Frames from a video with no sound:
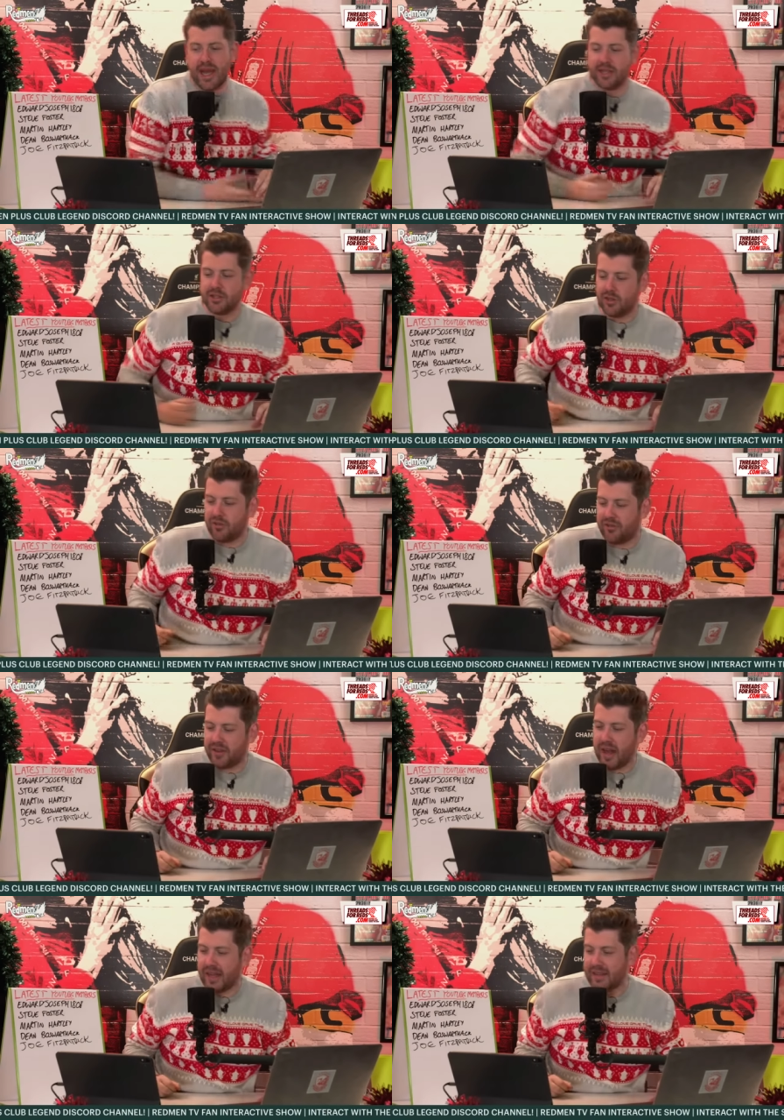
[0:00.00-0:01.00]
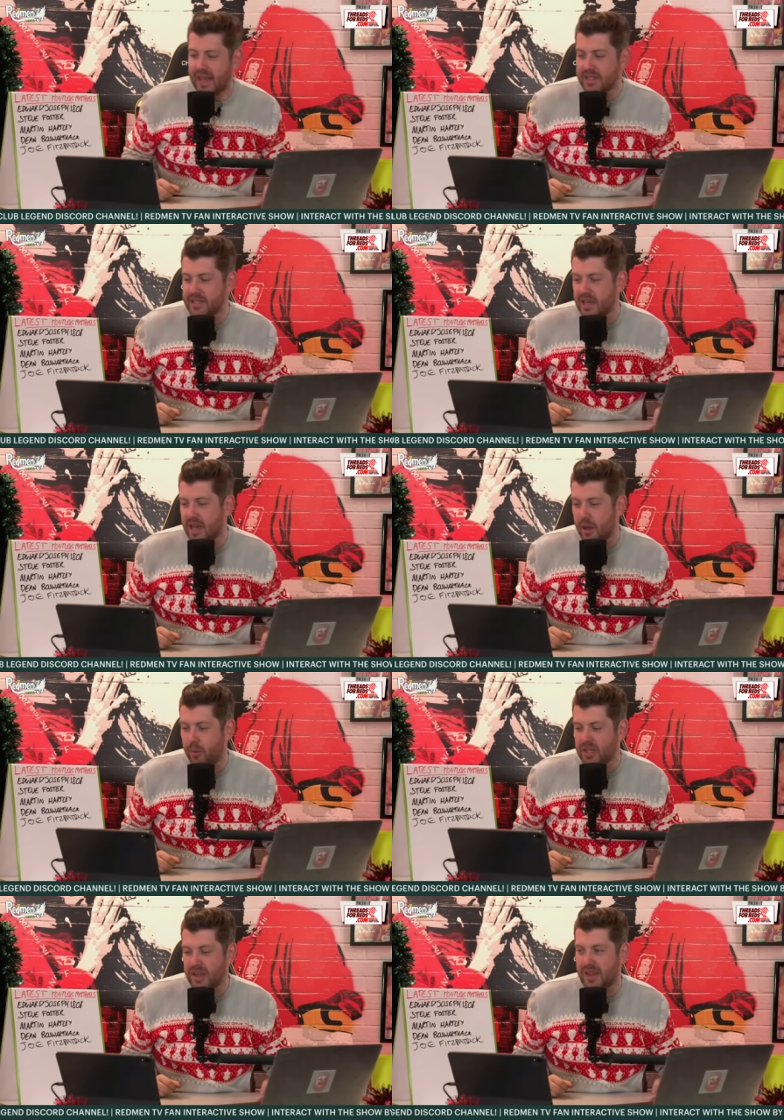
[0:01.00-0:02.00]
Enzo Fernandez,
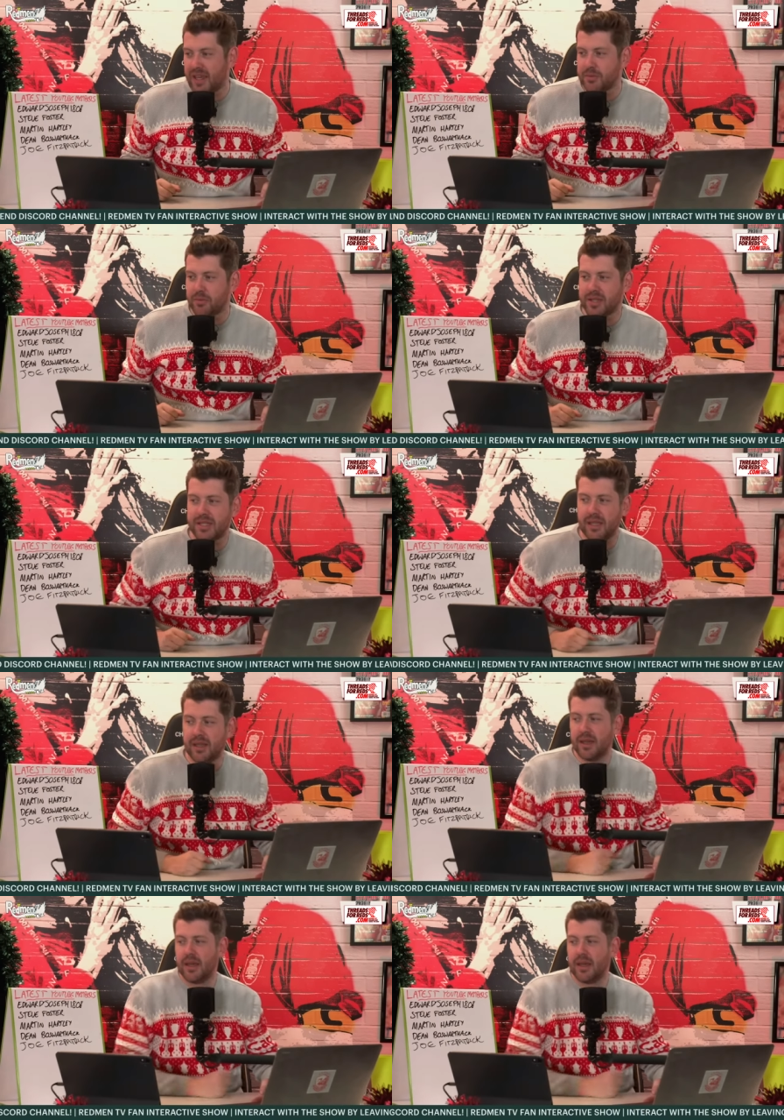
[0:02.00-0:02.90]
which I think is pretty